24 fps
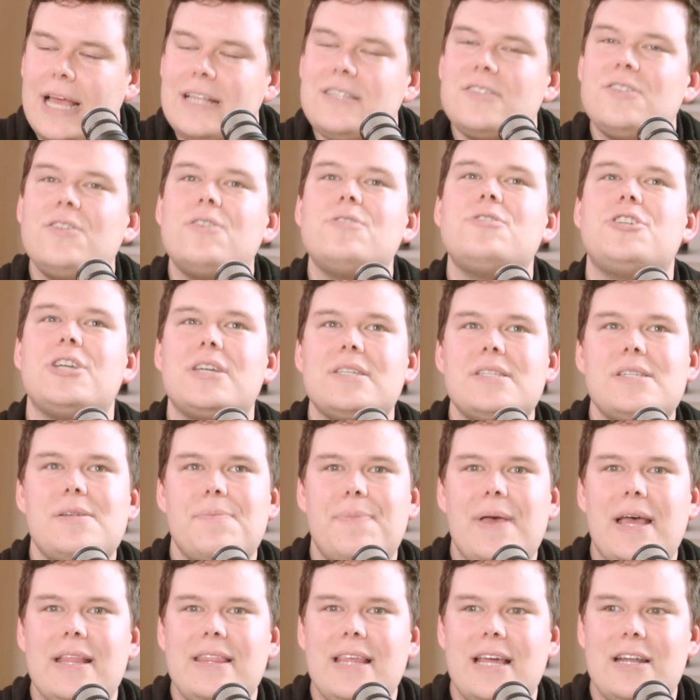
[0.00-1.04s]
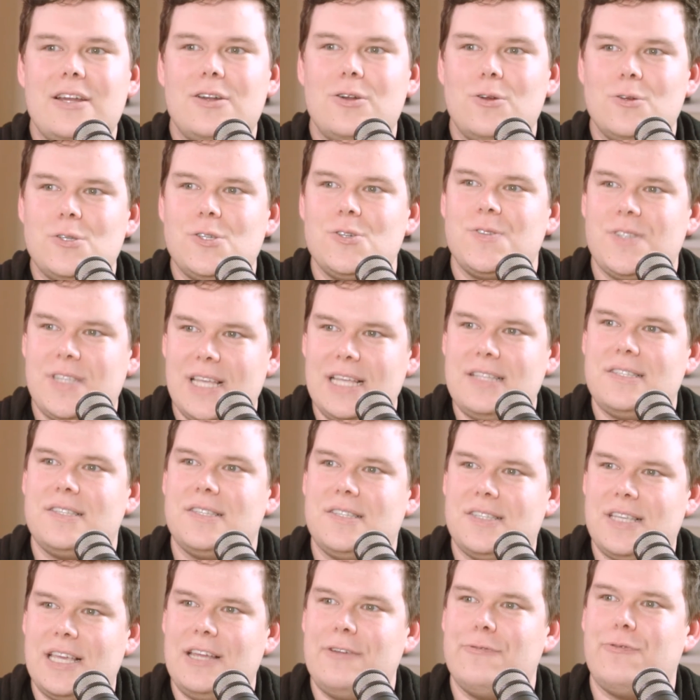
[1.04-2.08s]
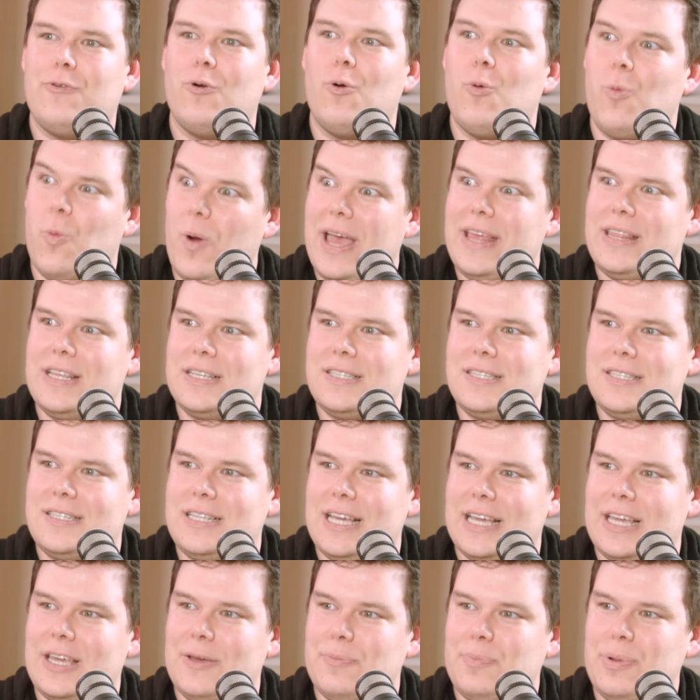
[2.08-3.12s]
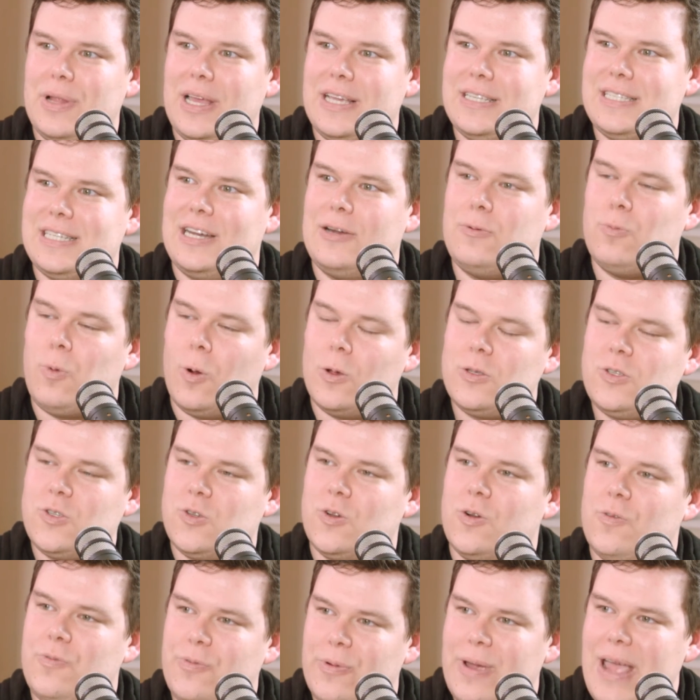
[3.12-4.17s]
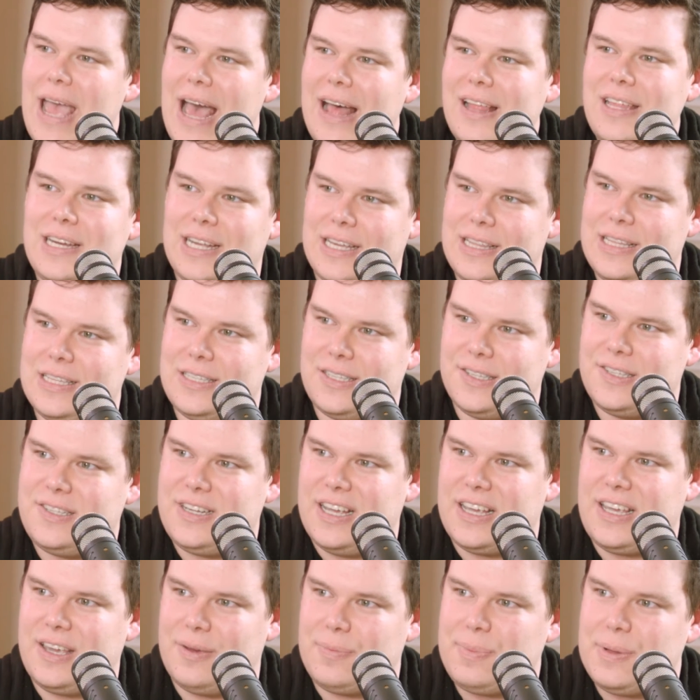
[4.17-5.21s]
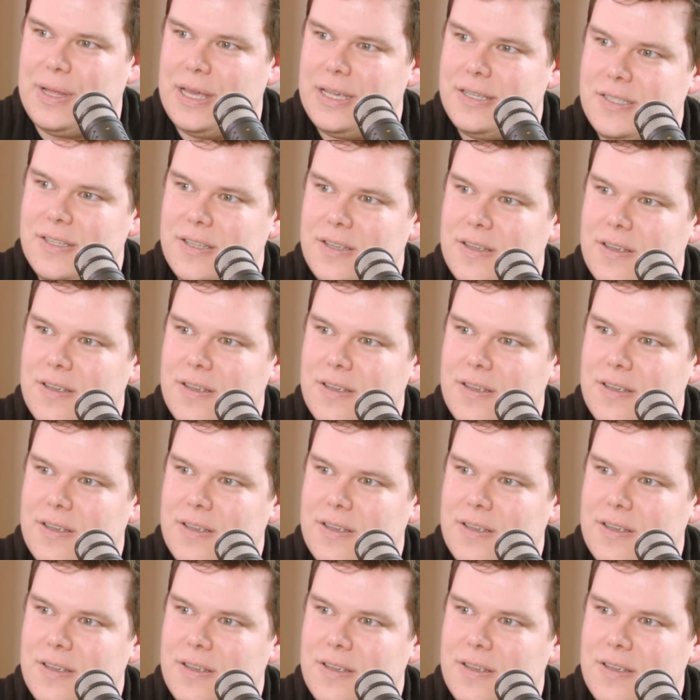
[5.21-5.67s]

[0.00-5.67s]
It's not just about that. It also sets the scene for where this is taking place and in what sort of reality this is taking place.